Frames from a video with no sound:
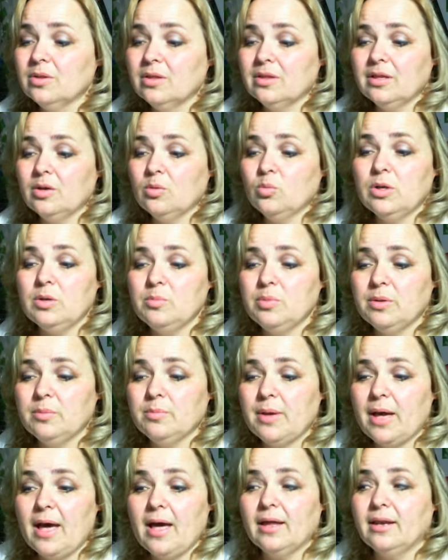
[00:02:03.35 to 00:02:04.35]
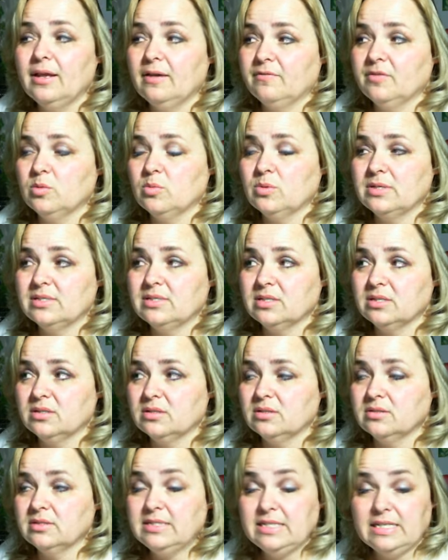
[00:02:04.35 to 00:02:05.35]
it wouldn't be bad if it was
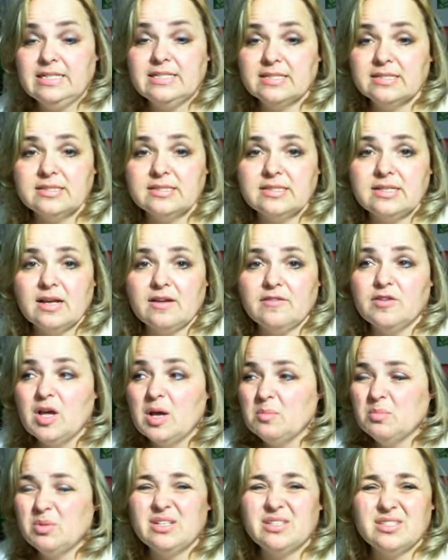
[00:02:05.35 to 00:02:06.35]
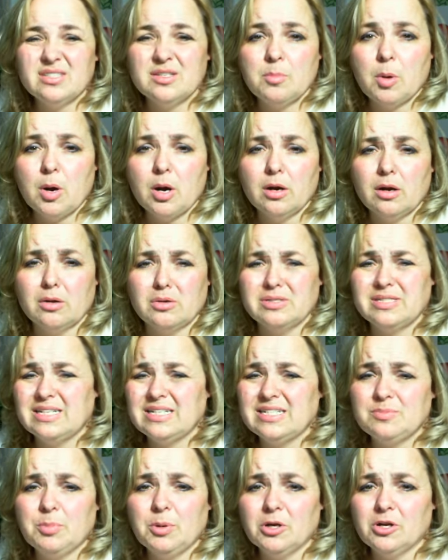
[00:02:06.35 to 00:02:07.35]
decent stuff, but it's Sbarro's.
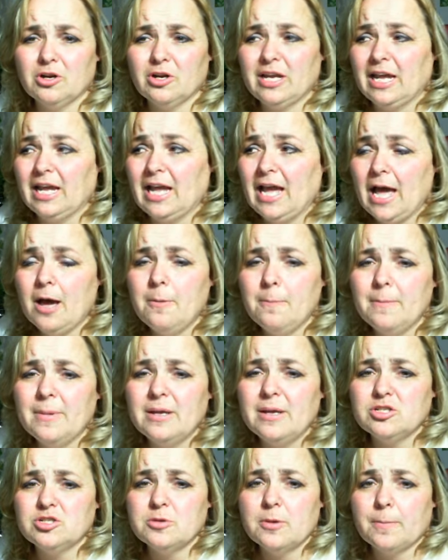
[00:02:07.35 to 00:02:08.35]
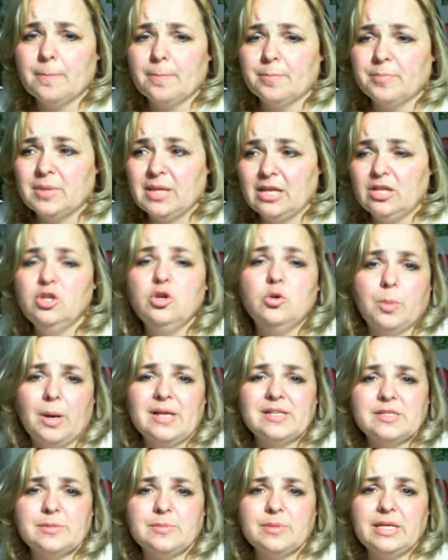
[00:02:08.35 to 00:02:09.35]
It's Burger King. How much can you
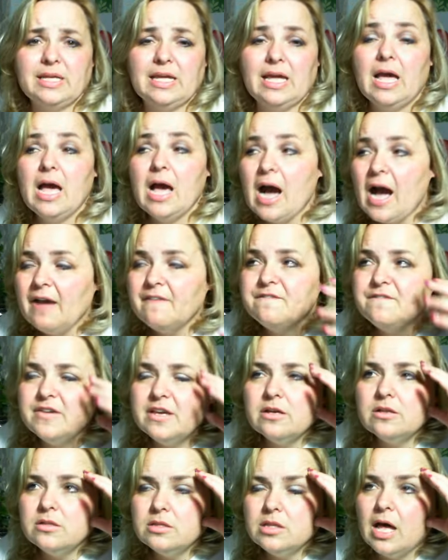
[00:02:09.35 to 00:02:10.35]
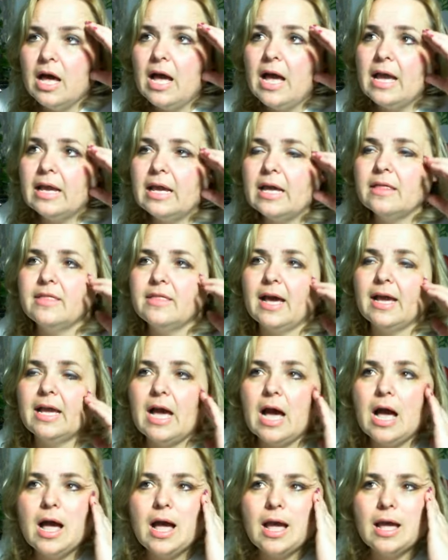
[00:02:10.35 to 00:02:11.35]
possibly eat? I feel like that
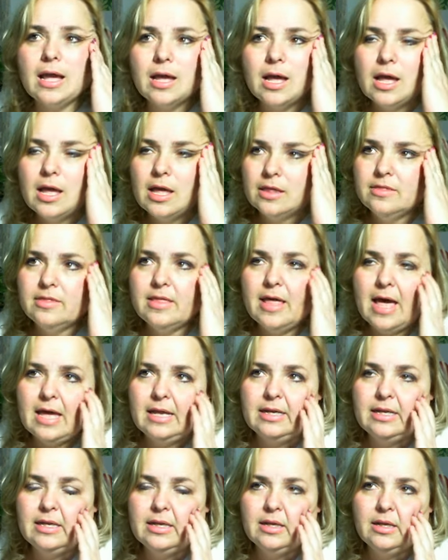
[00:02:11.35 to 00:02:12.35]
guy that